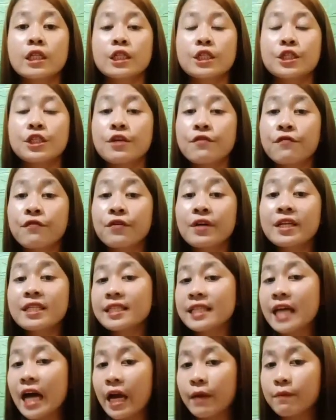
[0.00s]
Different
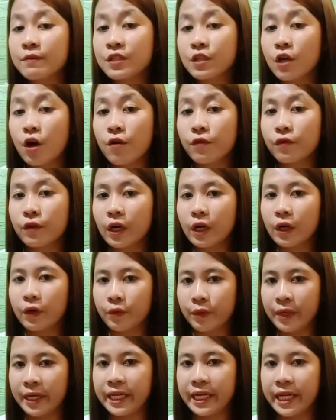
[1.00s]
types of
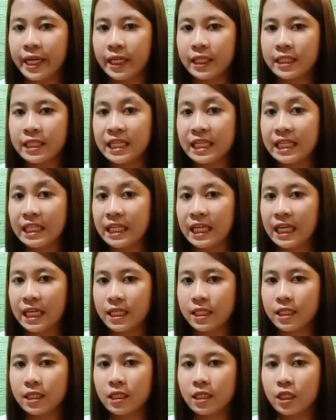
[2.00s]
reading
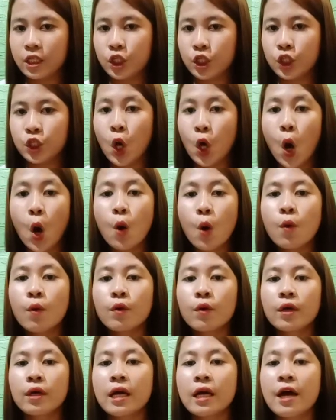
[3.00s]
techniques. So,
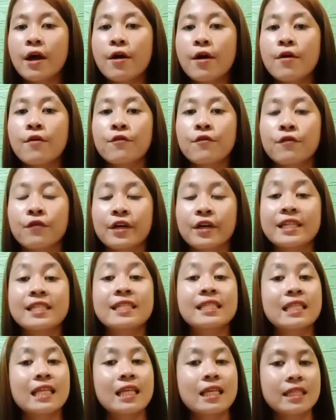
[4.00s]
first,
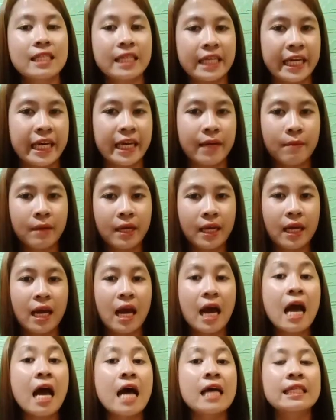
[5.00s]
skimming.
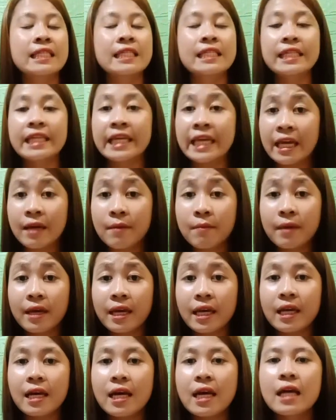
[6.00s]

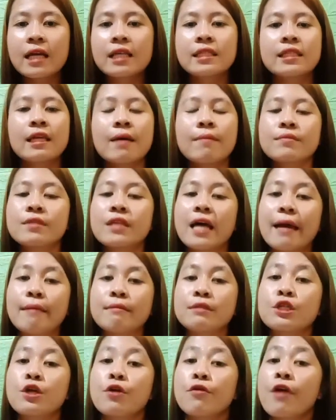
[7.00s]
Skimming,
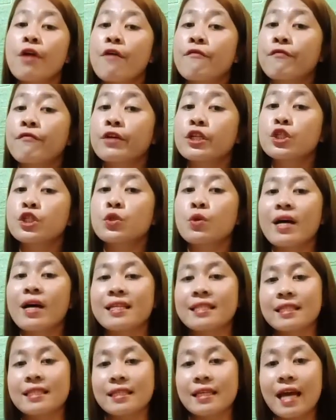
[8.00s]
sometimes referred to
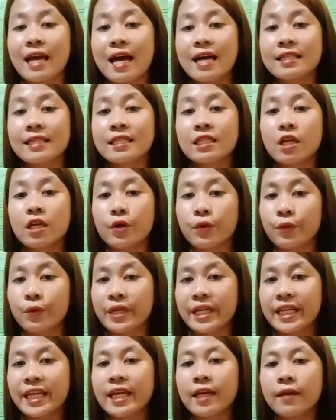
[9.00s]
as guest
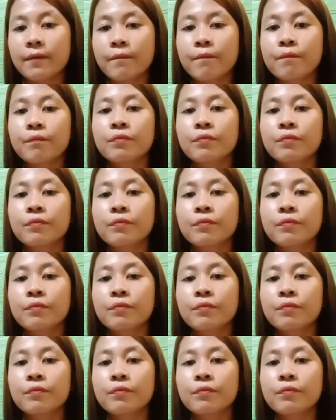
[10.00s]
reading,